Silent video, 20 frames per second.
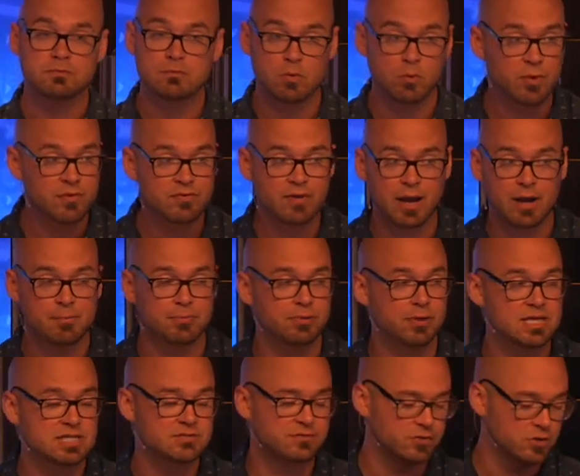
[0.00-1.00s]
We've got a
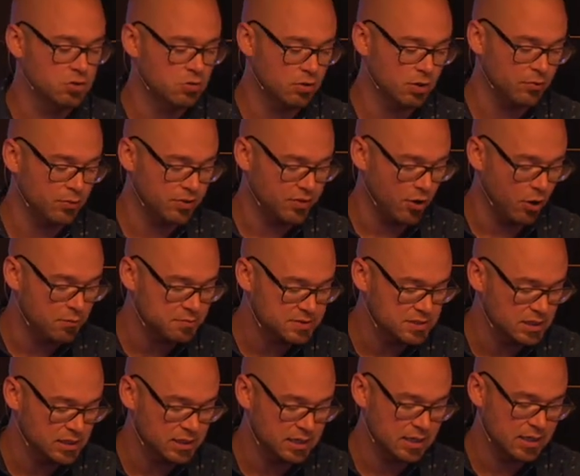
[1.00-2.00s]
place for you with Hope
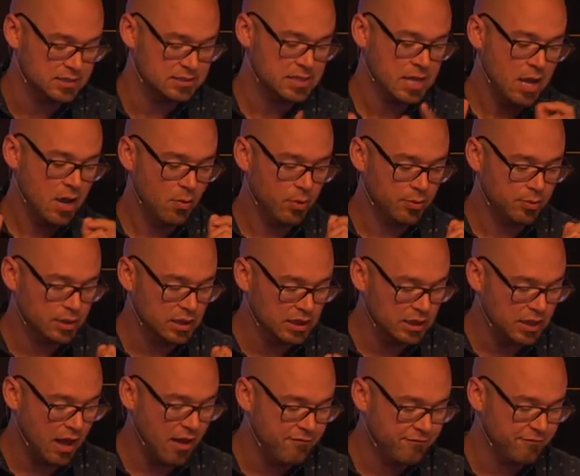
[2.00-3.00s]
City Kids. We would
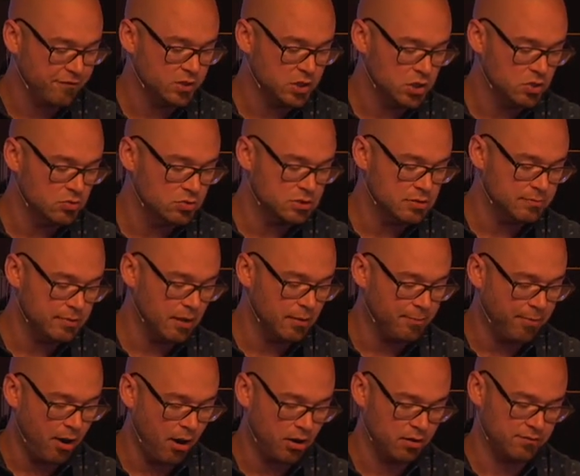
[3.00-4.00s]
love for you to be a
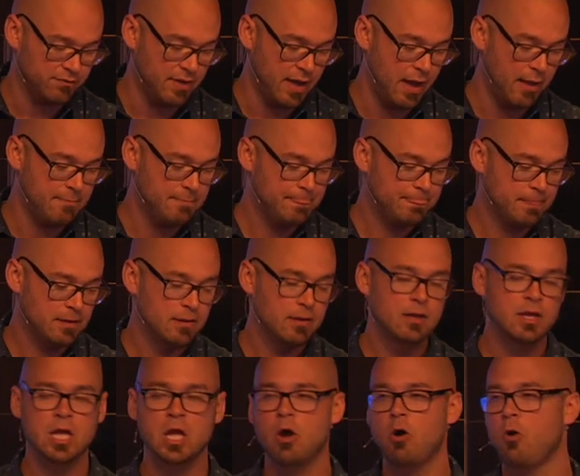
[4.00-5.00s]
part of that.
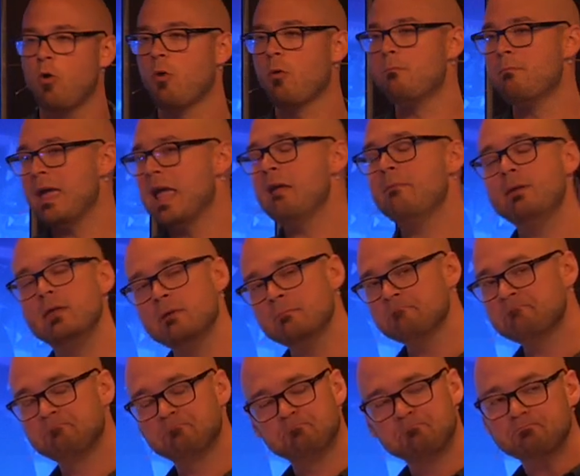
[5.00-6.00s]
Or maybe
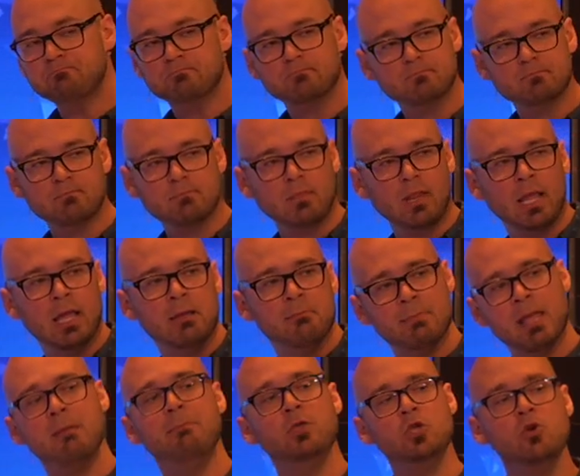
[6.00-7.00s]

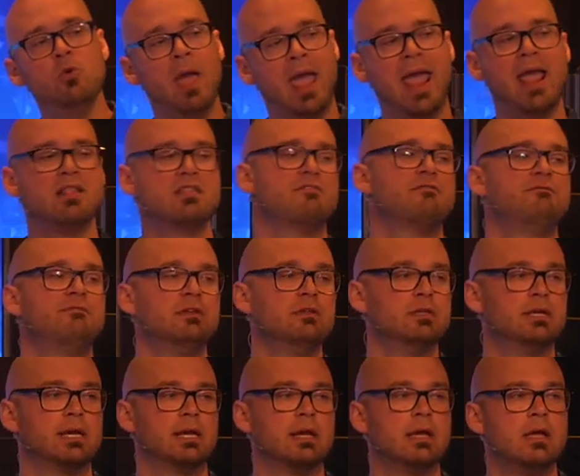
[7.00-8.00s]
you hate the
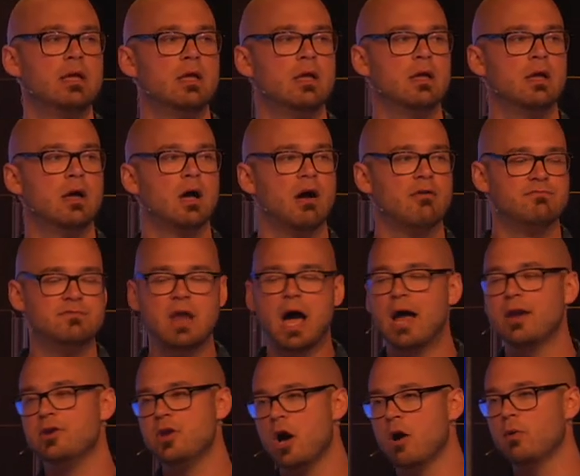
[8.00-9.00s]
feeling of
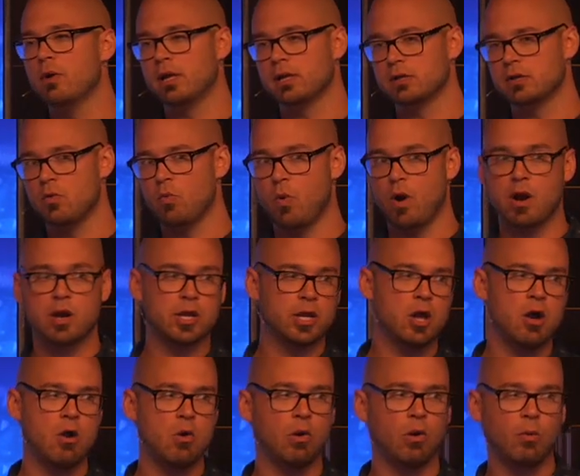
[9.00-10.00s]
not knowing where to
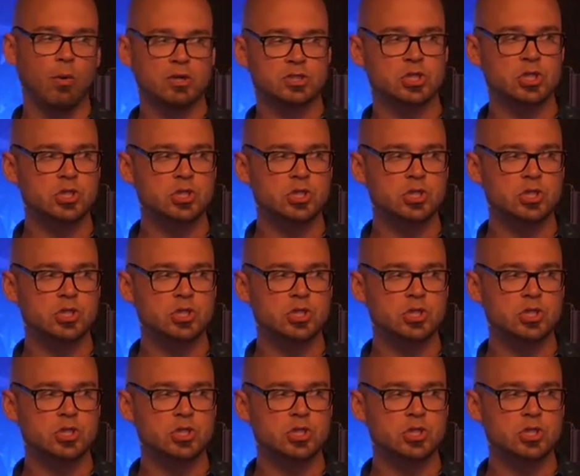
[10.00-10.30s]
go or what to